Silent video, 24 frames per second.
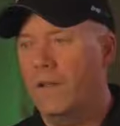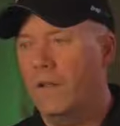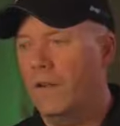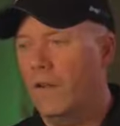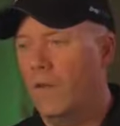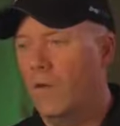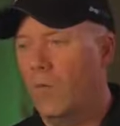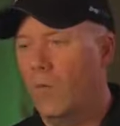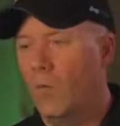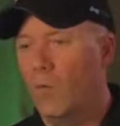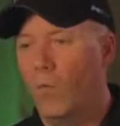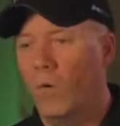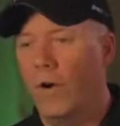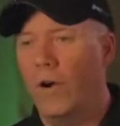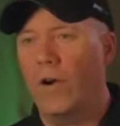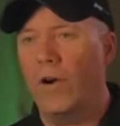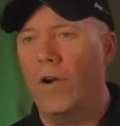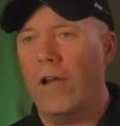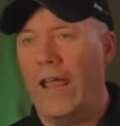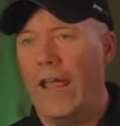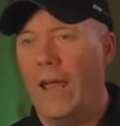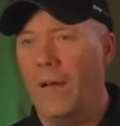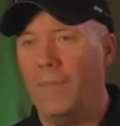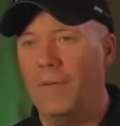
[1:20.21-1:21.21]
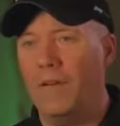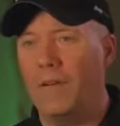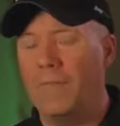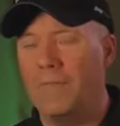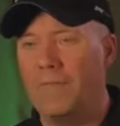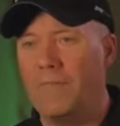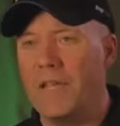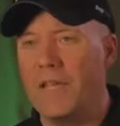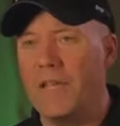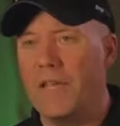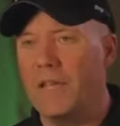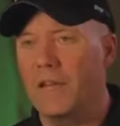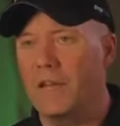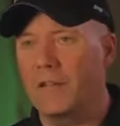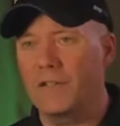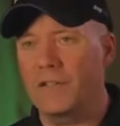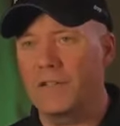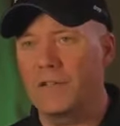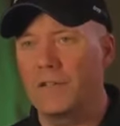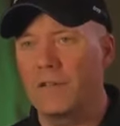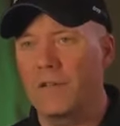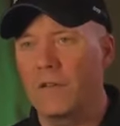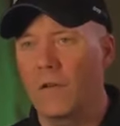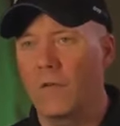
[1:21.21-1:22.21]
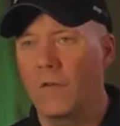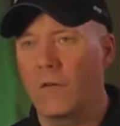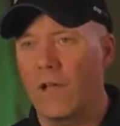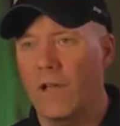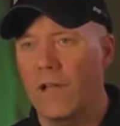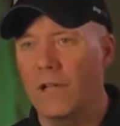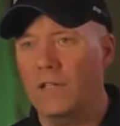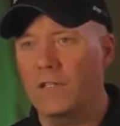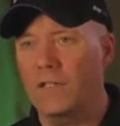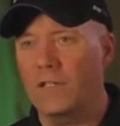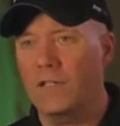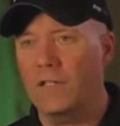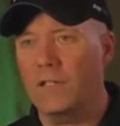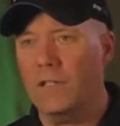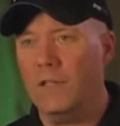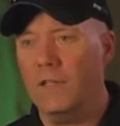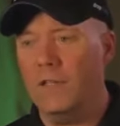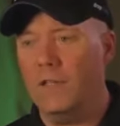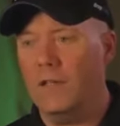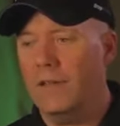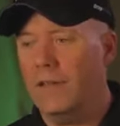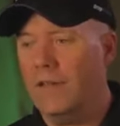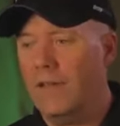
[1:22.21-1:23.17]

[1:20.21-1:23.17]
you know, where it happened to be in a certain location.